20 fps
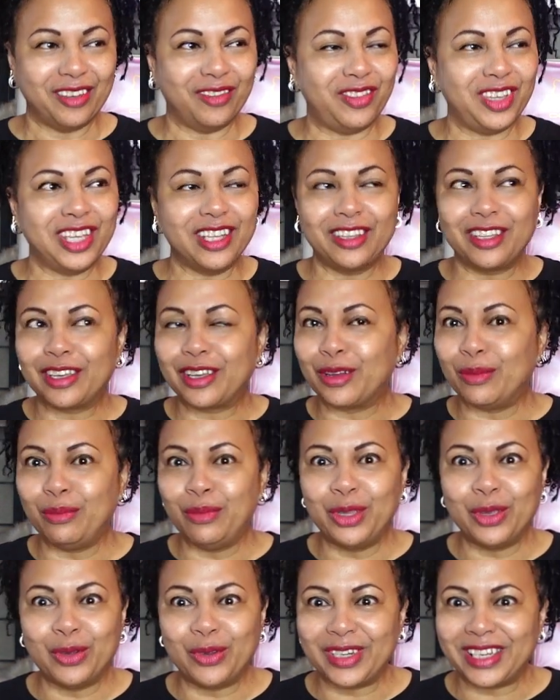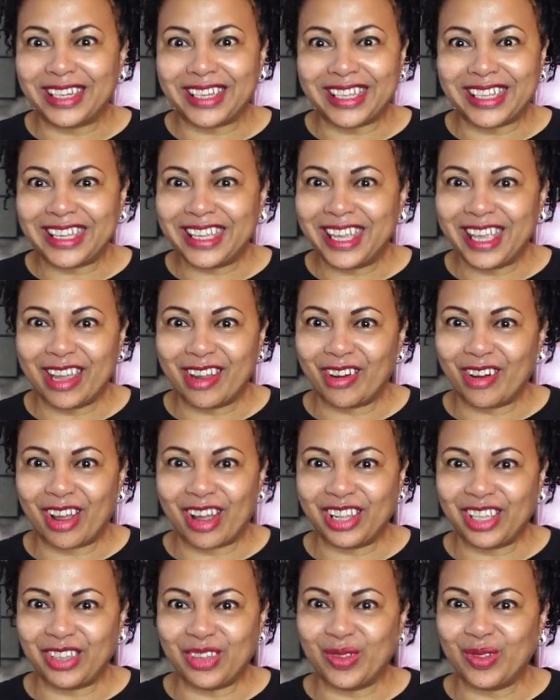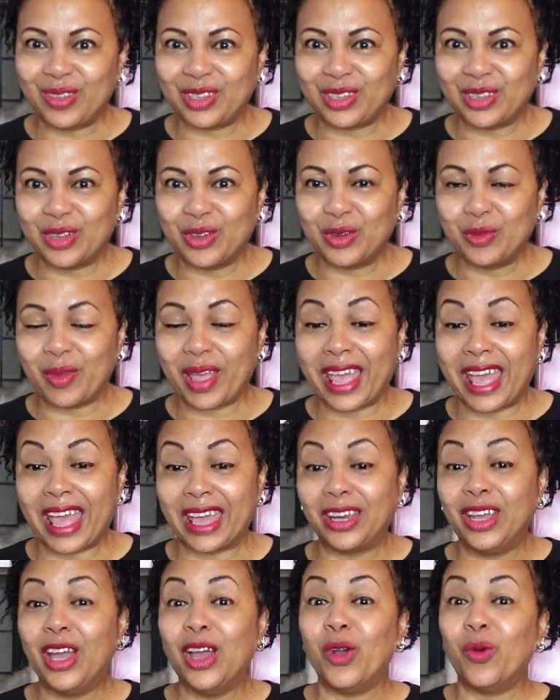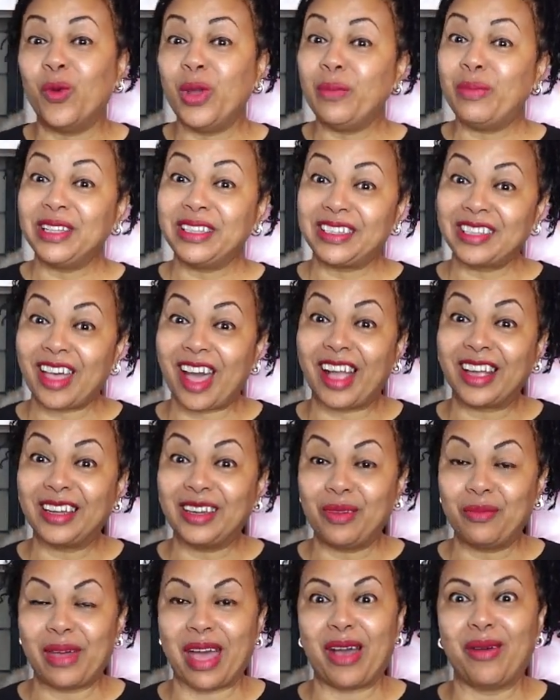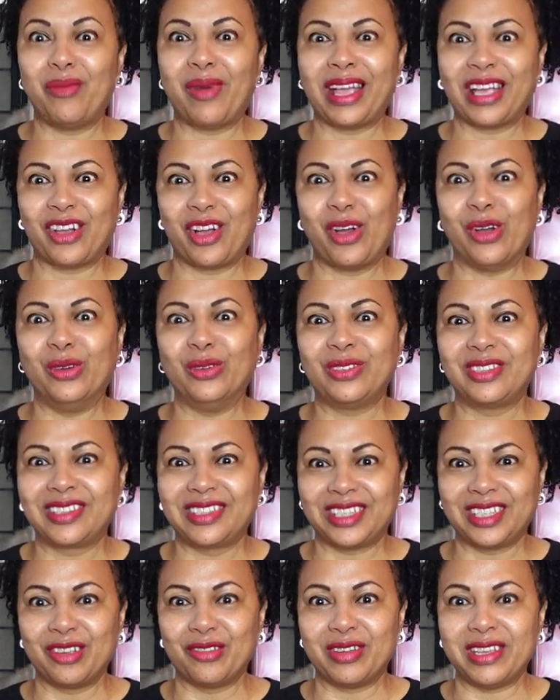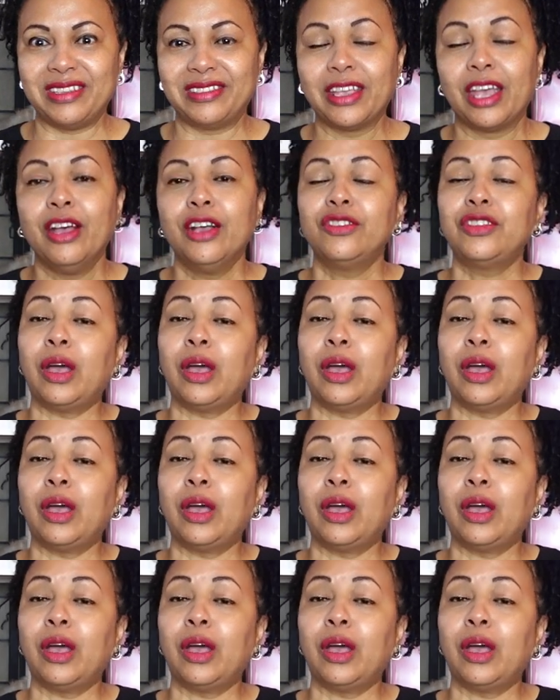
via the community here on YouTube, and we've been talking about my coach series.